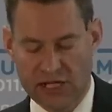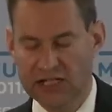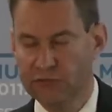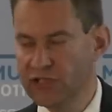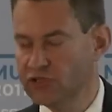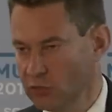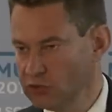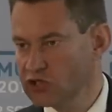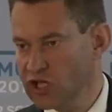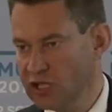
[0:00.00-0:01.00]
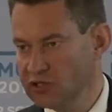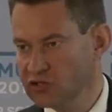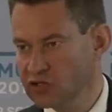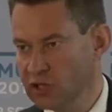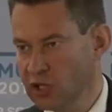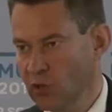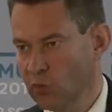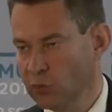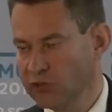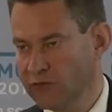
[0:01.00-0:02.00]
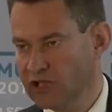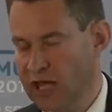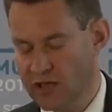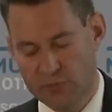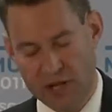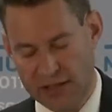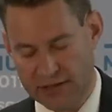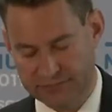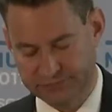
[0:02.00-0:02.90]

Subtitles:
And if we don't change, we will never get them back.